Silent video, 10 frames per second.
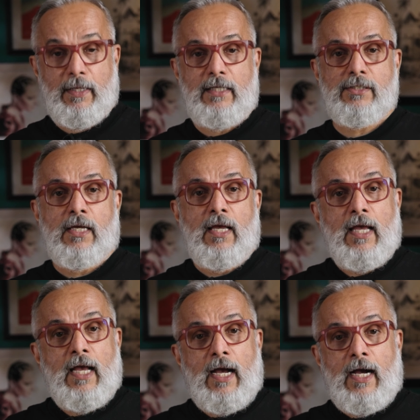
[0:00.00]
place.
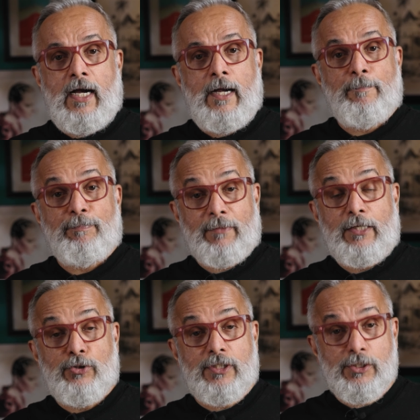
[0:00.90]

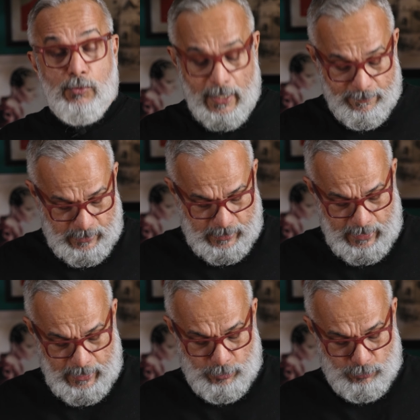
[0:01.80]
So this is what I was
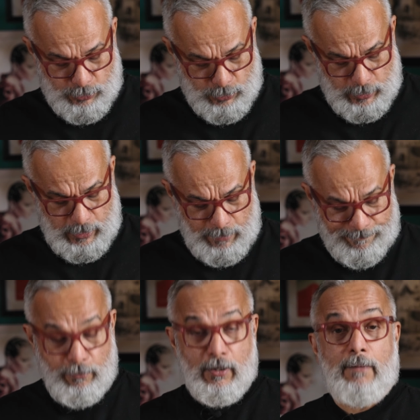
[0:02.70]
telling you. So
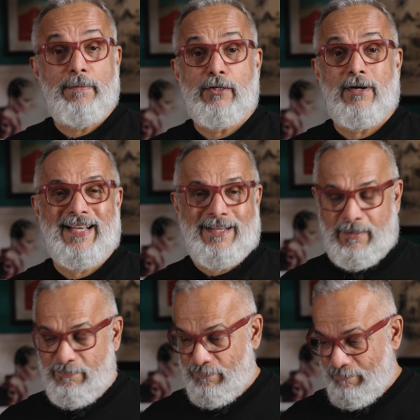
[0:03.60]
if you clip it on a
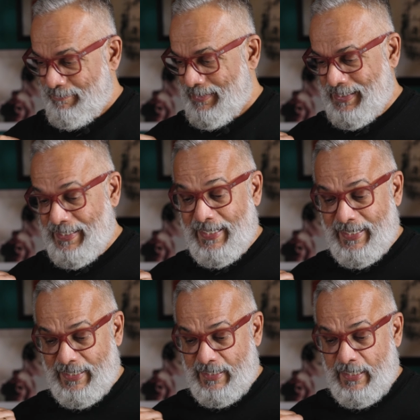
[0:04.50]

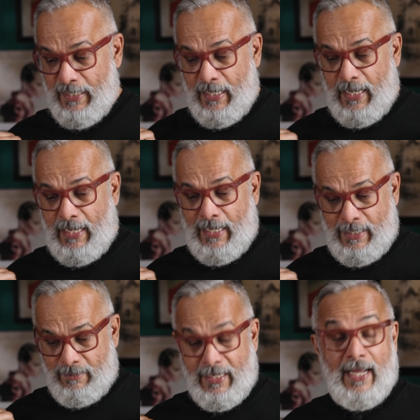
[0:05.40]
thin
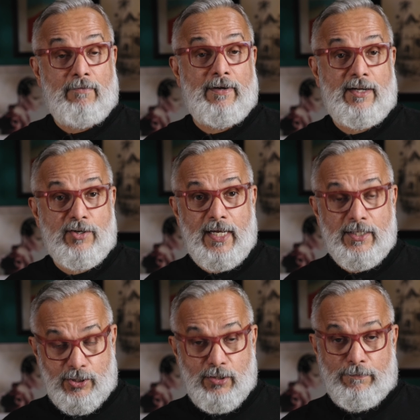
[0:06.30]
kind of a
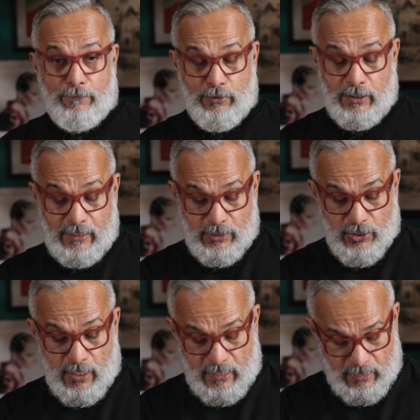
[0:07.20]
dress, of course, it'll
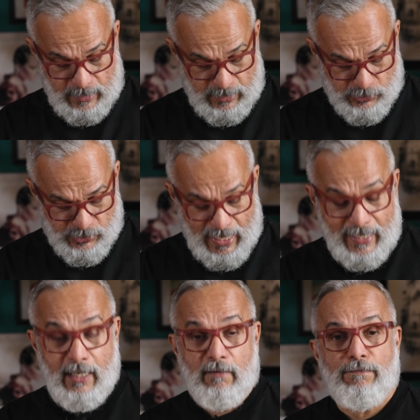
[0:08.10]
start
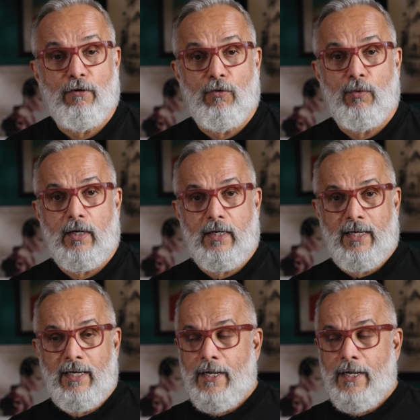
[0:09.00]
sagging forward.